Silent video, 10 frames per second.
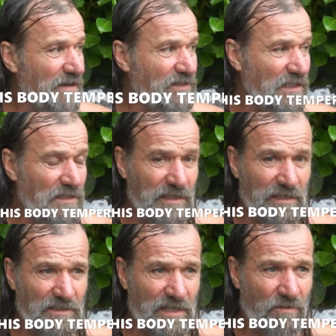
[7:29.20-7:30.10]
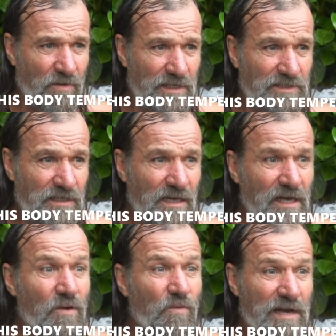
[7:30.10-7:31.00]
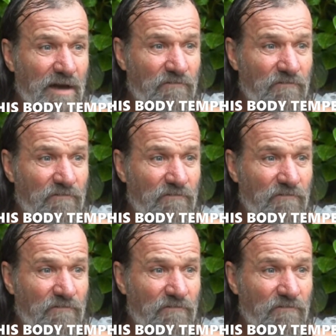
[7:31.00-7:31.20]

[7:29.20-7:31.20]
his body temperature changing at all.